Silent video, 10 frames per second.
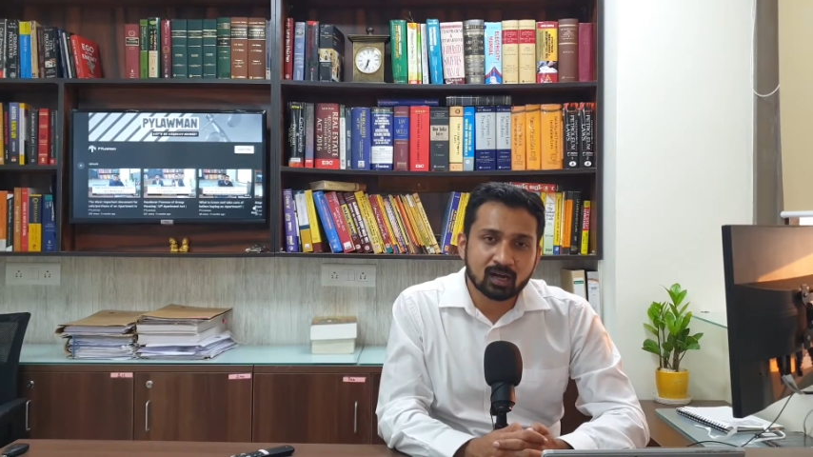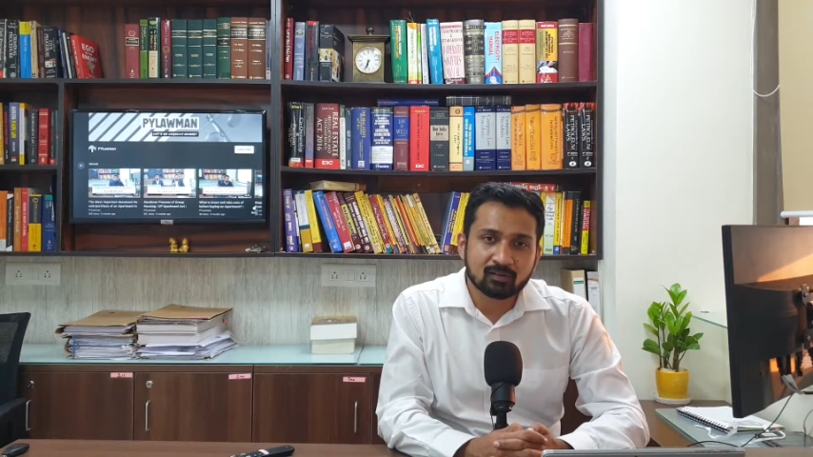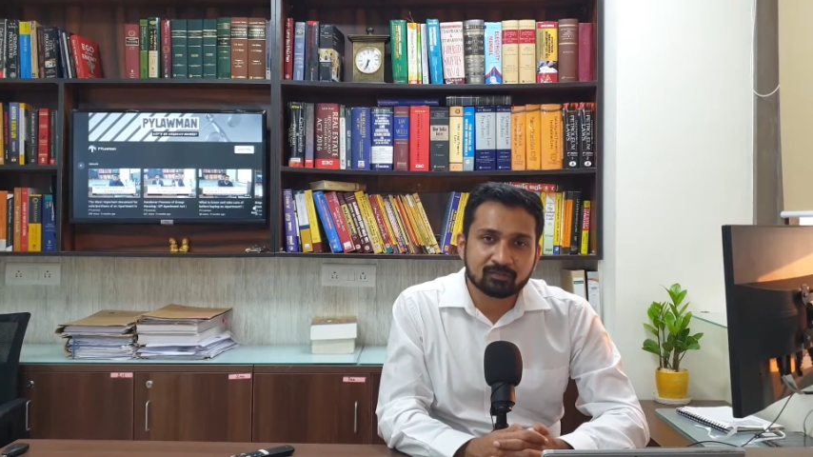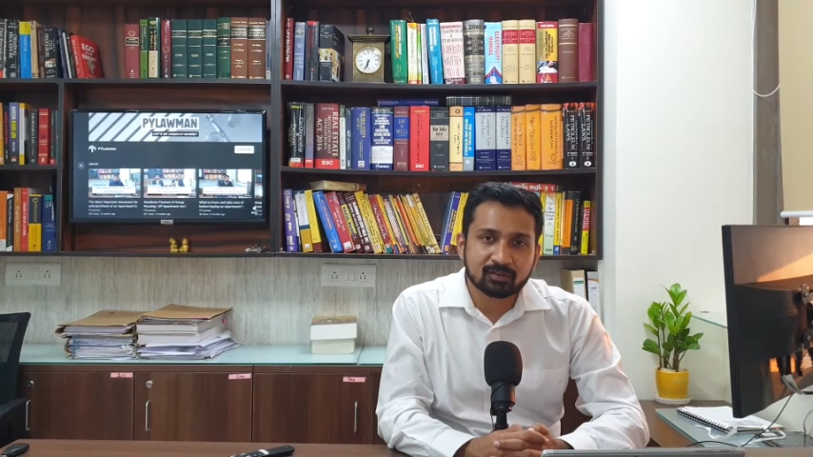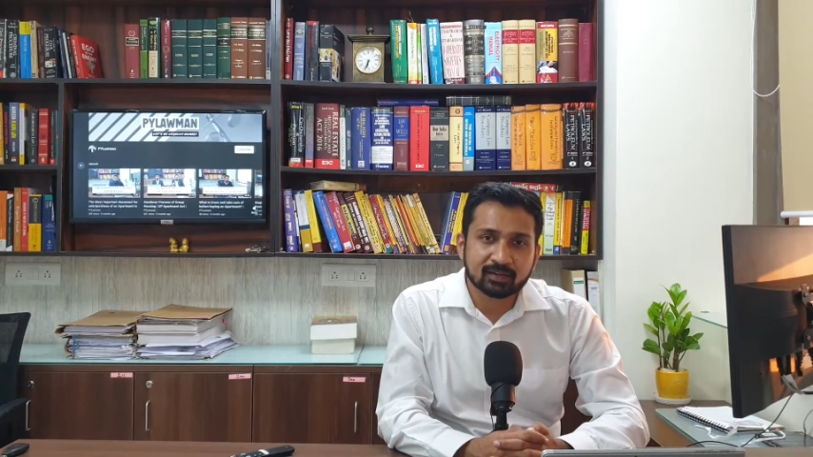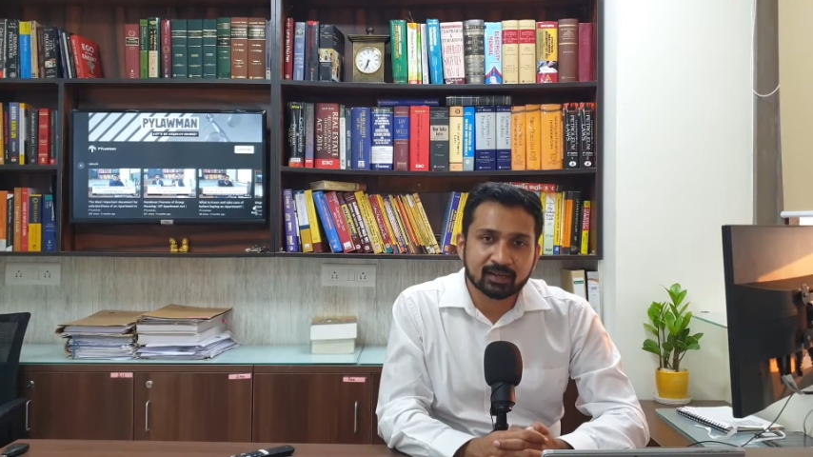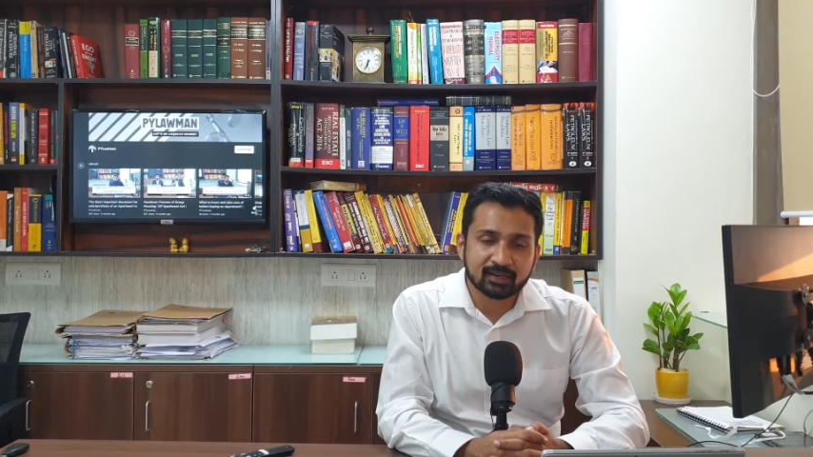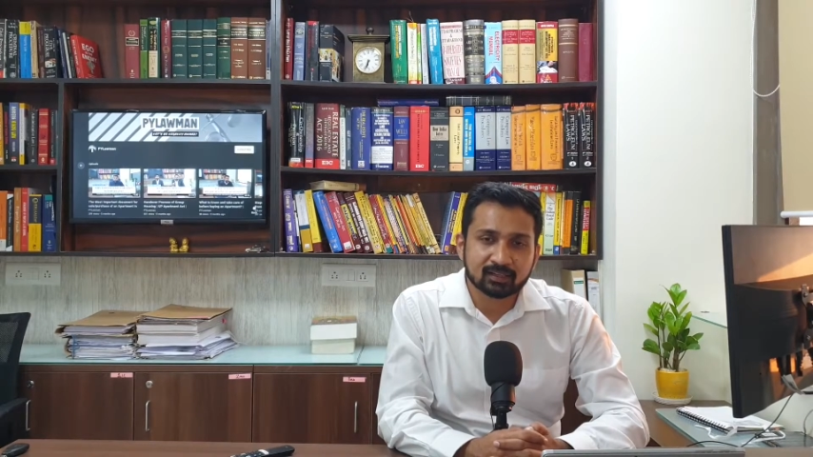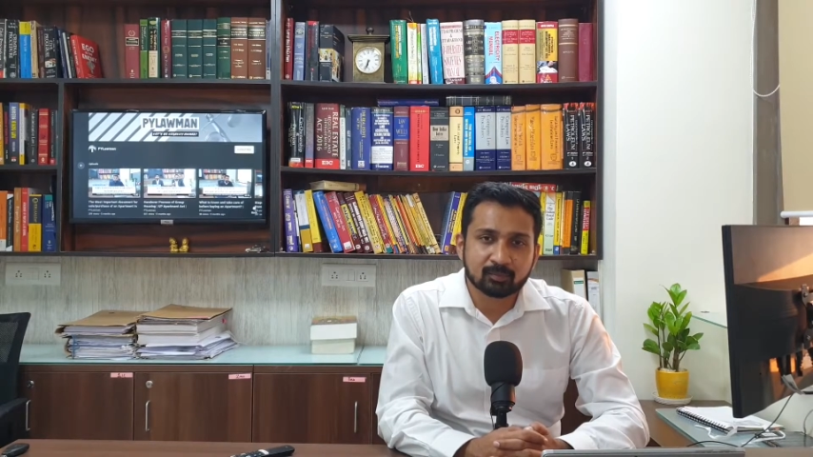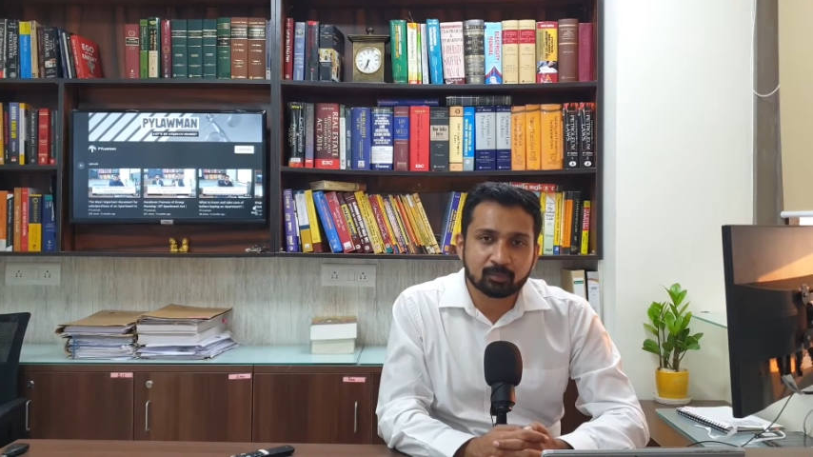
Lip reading: after hearing the